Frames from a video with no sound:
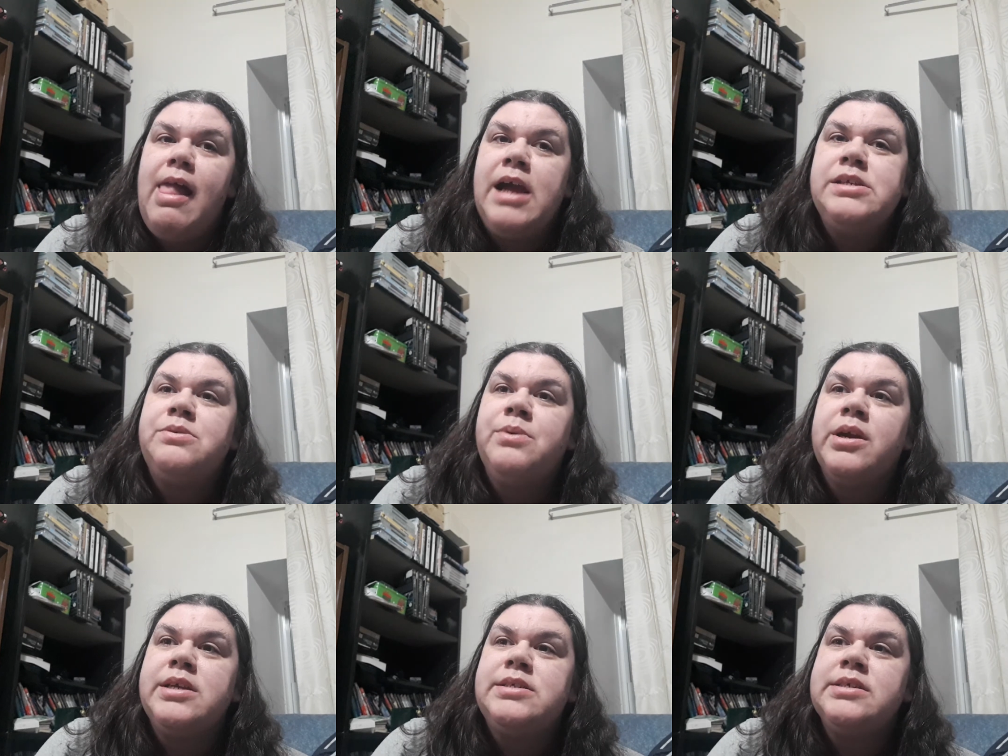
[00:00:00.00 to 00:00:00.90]
don't work
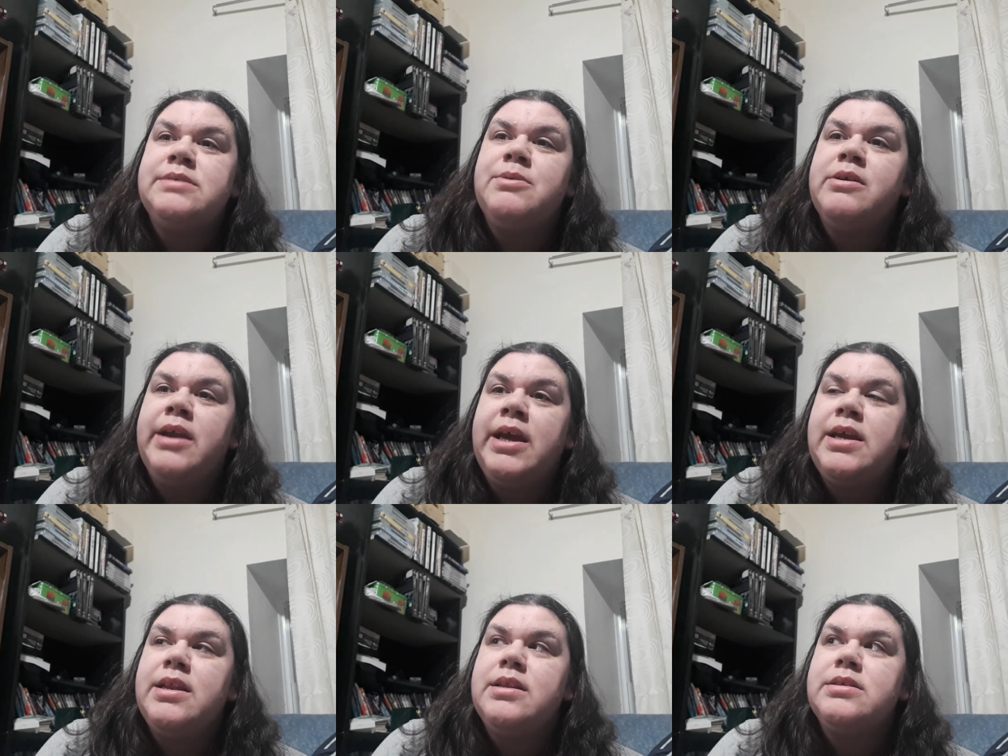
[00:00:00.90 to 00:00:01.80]
until tomorrow night.
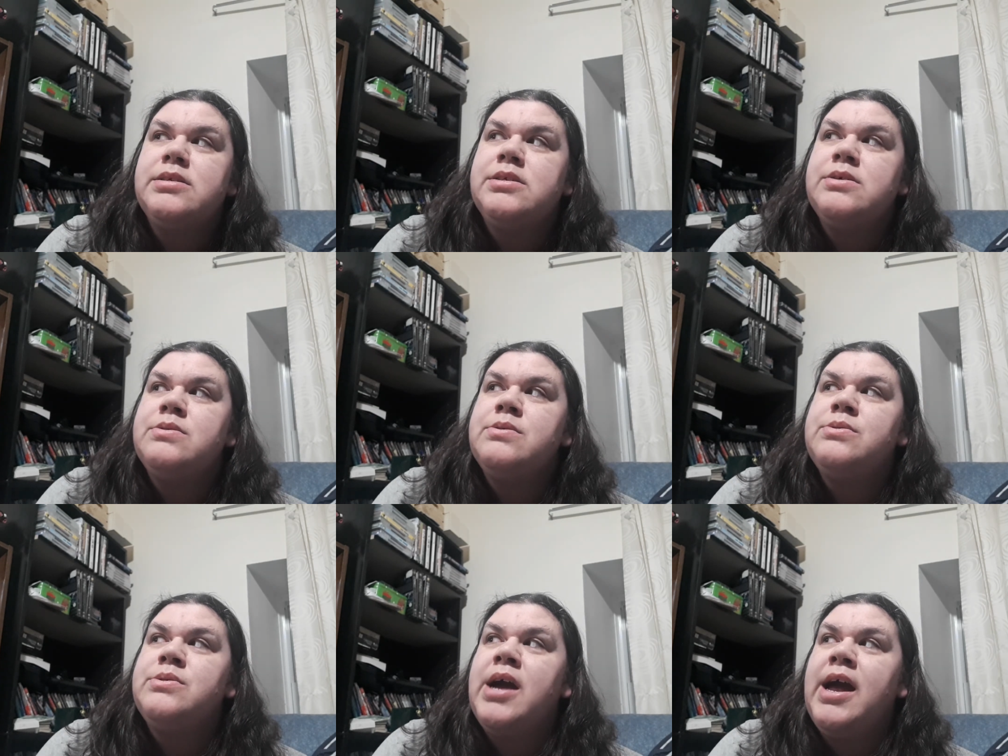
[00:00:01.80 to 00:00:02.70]

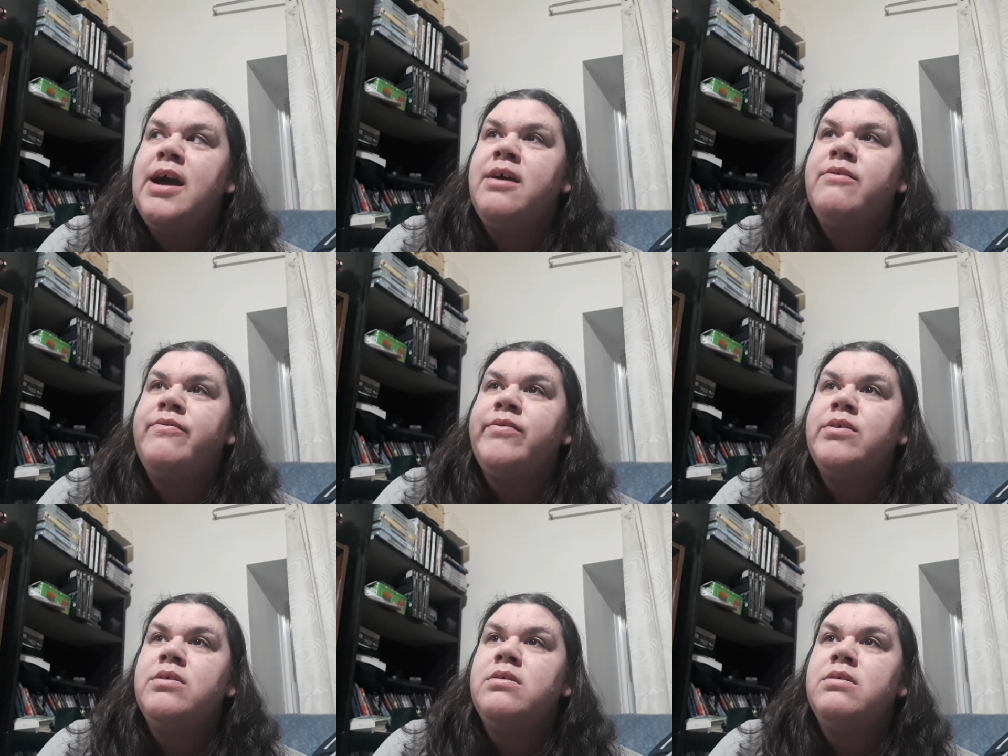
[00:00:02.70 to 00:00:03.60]
So, I have
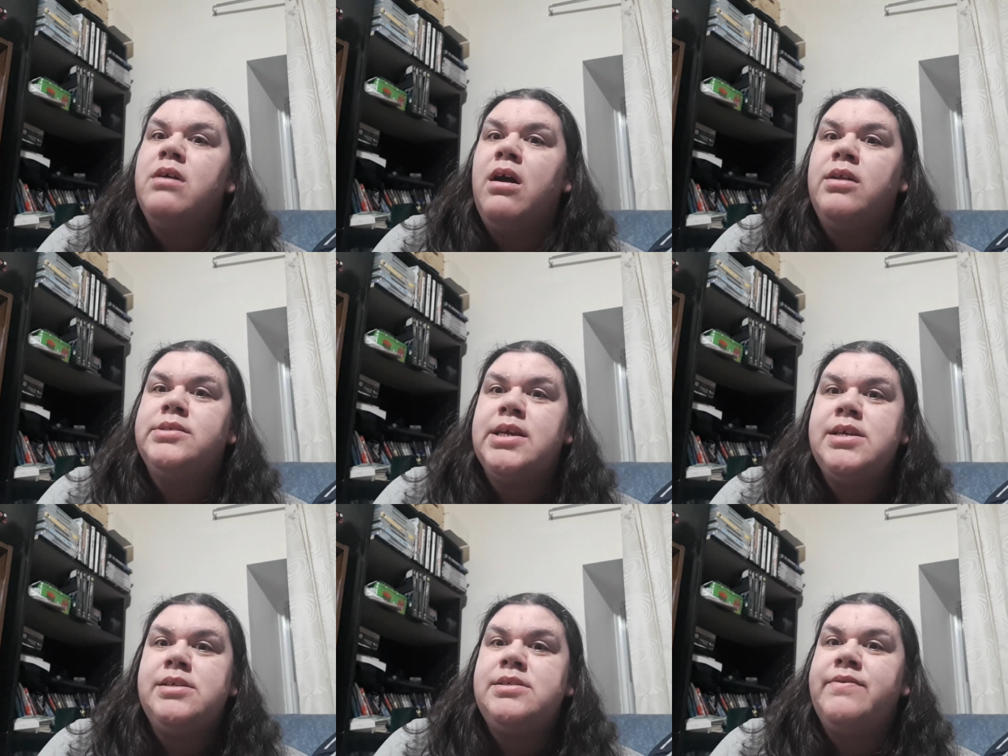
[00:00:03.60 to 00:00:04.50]
all
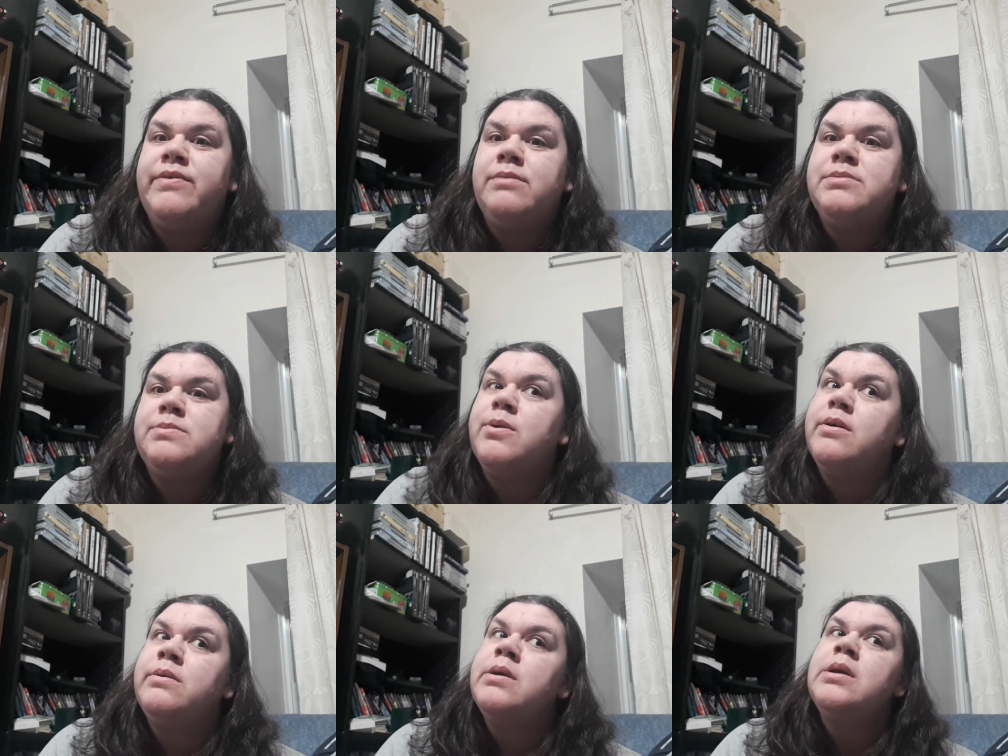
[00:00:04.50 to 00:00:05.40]
day to film
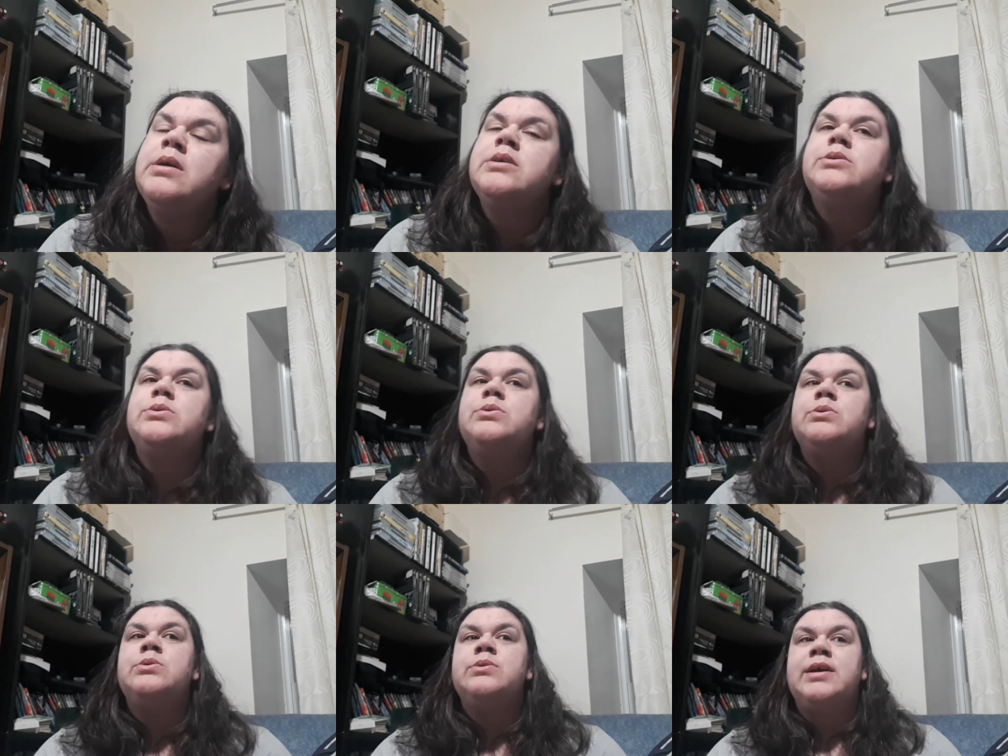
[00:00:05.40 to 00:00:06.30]
tomorrow.
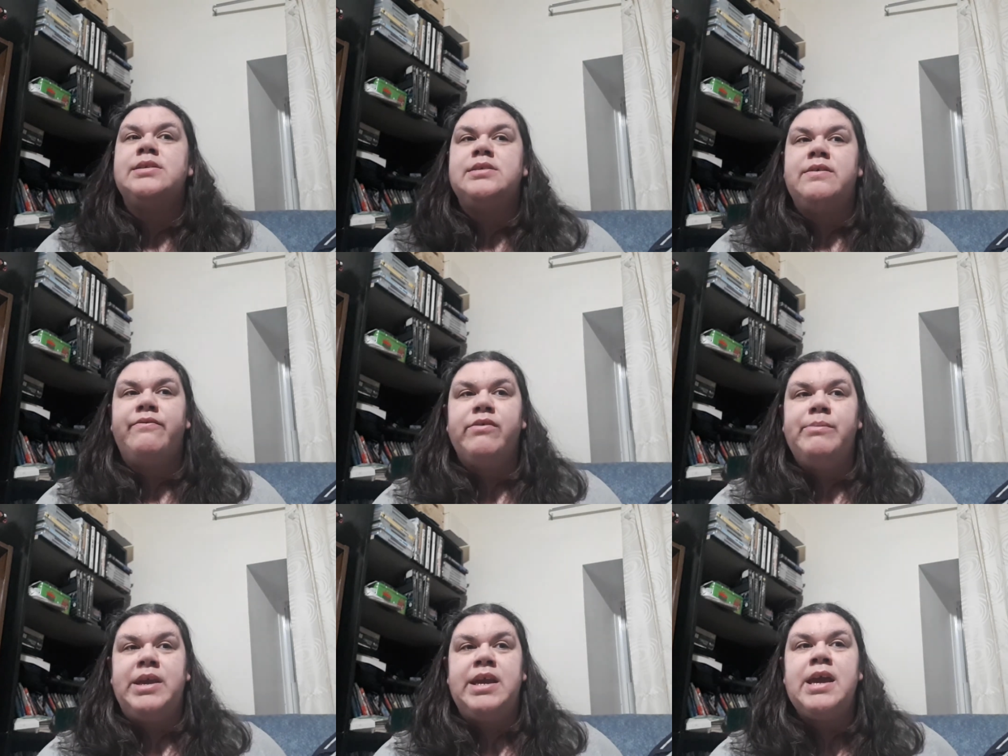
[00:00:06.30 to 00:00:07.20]
So, that's it for
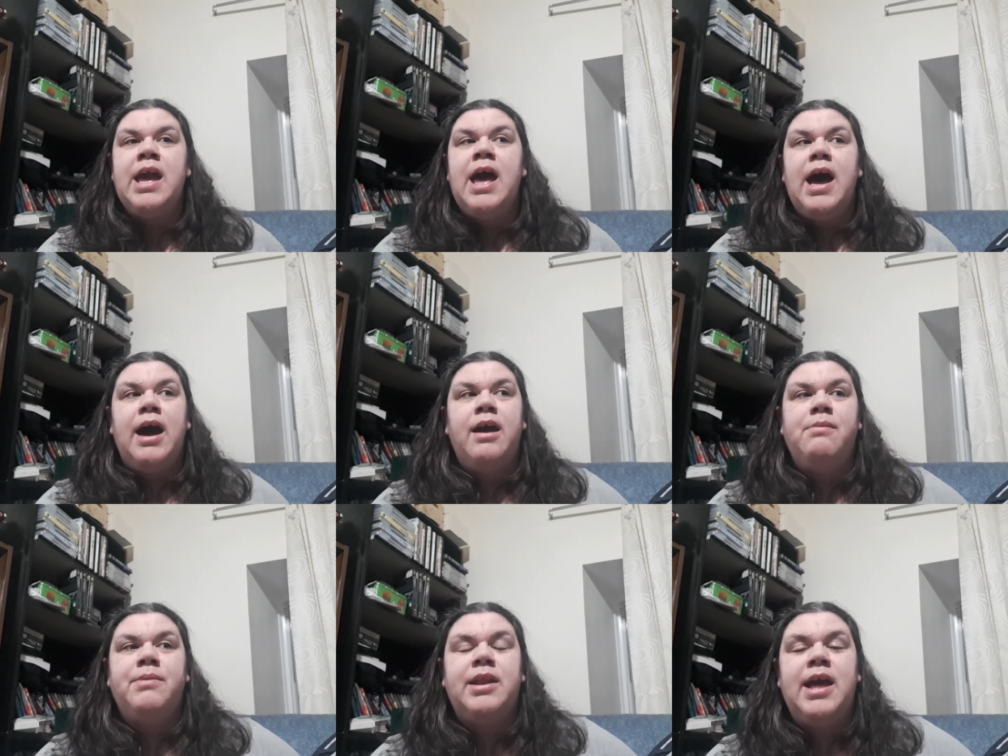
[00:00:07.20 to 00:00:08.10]
me.
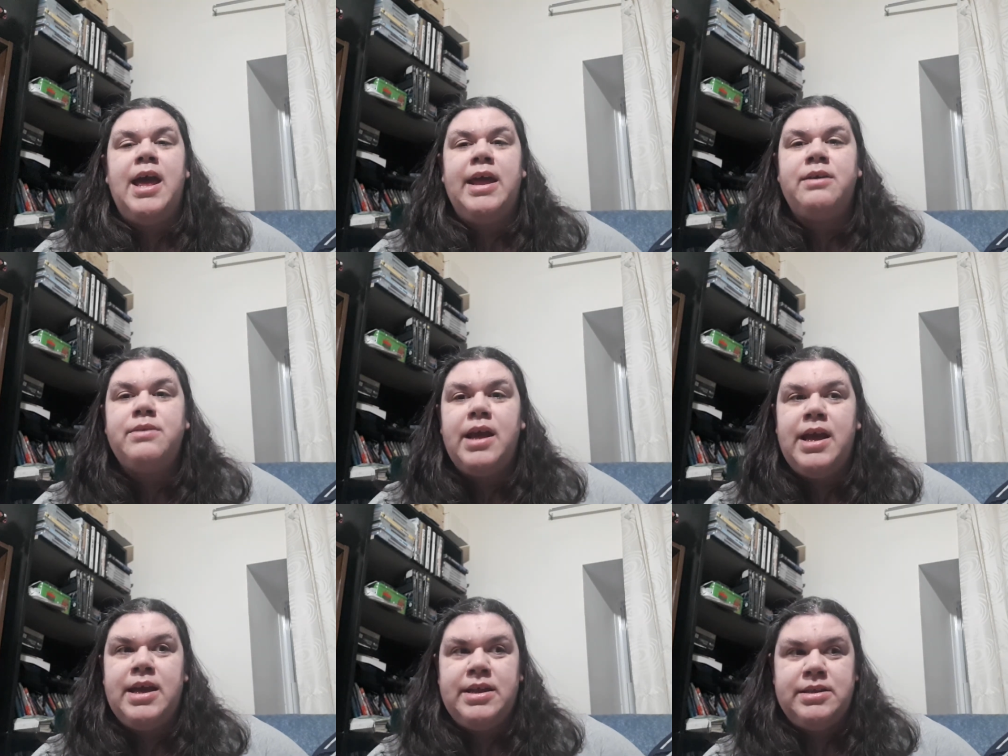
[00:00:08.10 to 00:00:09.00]
I'm going to head out
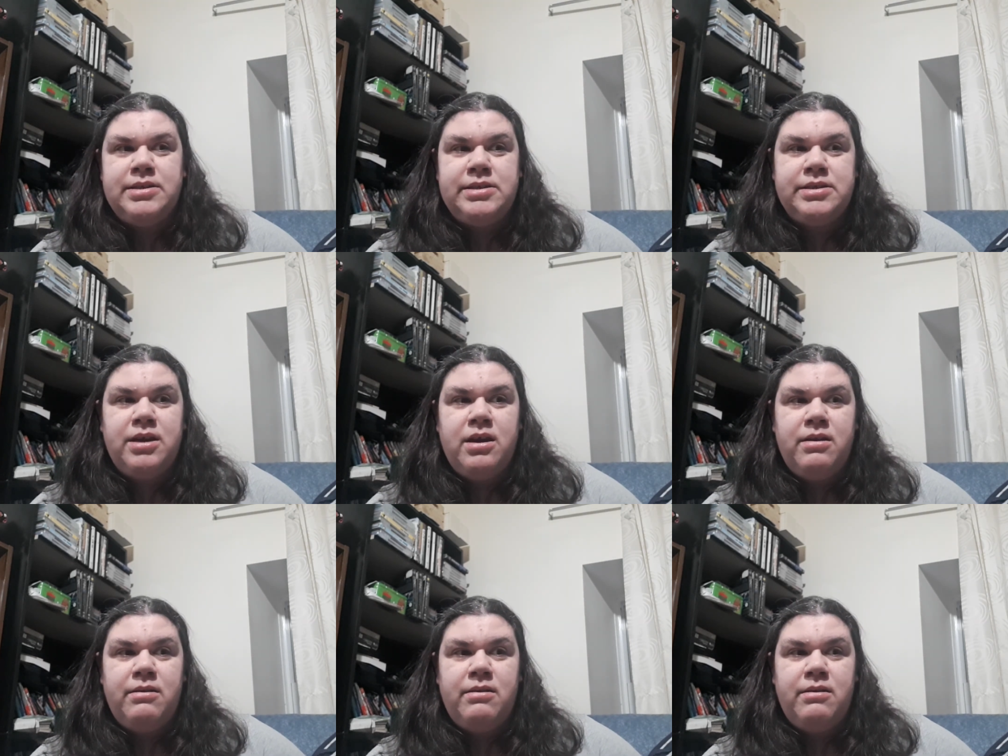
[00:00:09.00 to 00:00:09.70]
and start